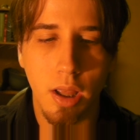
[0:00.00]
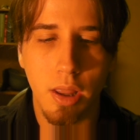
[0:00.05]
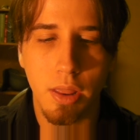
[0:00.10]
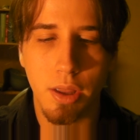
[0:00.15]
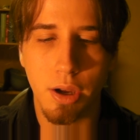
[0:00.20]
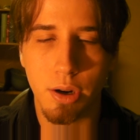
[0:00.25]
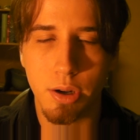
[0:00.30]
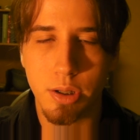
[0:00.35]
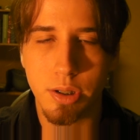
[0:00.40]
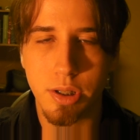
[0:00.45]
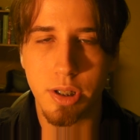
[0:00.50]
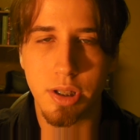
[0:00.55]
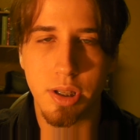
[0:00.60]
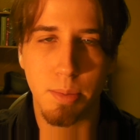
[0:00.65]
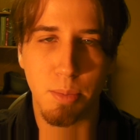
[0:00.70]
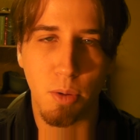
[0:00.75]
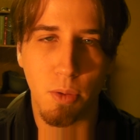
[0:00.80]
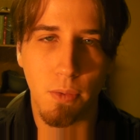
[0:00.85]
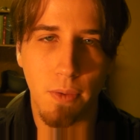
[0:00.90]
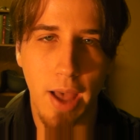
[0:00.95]
there's the
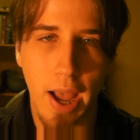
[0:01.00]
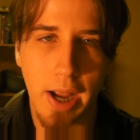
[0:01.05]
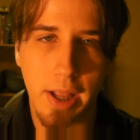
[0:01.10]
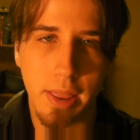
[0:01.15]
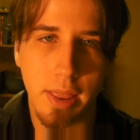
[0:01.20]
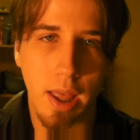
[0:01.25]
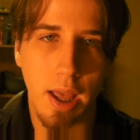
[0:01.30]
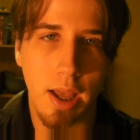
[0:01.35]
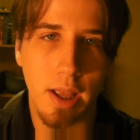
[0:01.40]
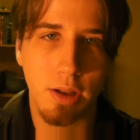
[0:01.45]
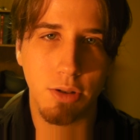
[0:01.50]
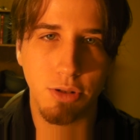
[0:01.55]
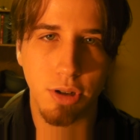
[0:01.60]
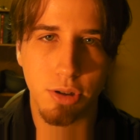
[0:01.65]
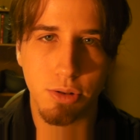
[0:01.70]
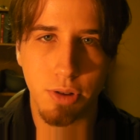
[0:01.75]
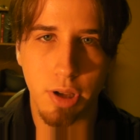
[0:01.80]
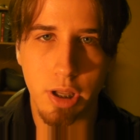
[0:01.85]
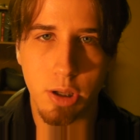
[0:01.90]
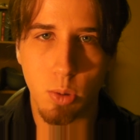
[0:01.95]
simple fact that
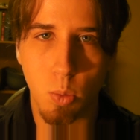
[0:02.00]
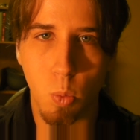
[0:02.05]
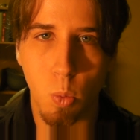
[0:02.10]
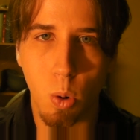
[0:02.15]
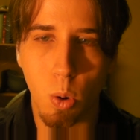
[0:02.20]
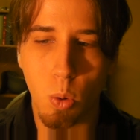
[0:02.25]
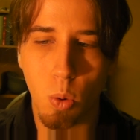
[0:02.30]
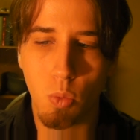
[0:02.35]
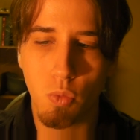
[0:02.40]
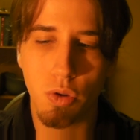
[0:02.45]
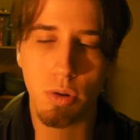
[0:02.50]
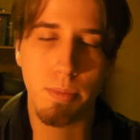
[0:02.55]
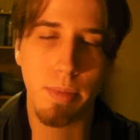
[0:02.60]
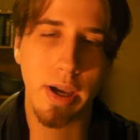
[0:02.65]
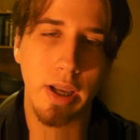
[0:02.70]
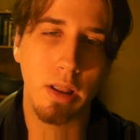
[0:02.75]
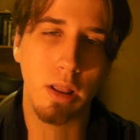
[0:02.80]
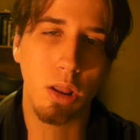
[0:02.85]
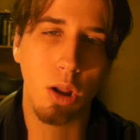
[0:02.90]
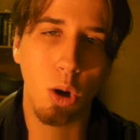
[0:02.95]
interest rates won't
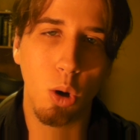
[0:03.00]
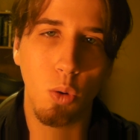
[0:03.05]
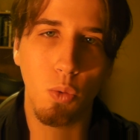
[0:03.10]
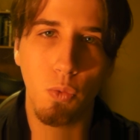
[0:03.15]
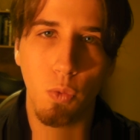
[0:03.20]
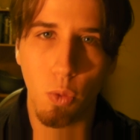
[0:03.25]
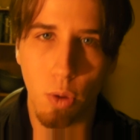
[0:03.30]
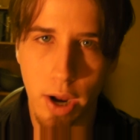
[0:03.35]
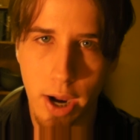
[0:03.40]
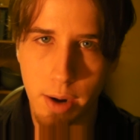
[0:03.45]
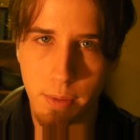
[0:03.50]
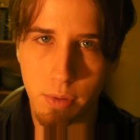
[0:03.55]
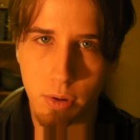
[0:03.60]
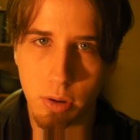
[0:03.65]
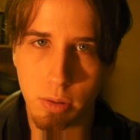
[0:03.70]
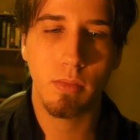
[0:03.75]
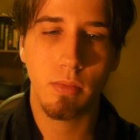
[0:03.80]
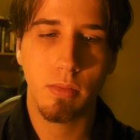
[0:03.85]
remain low forever.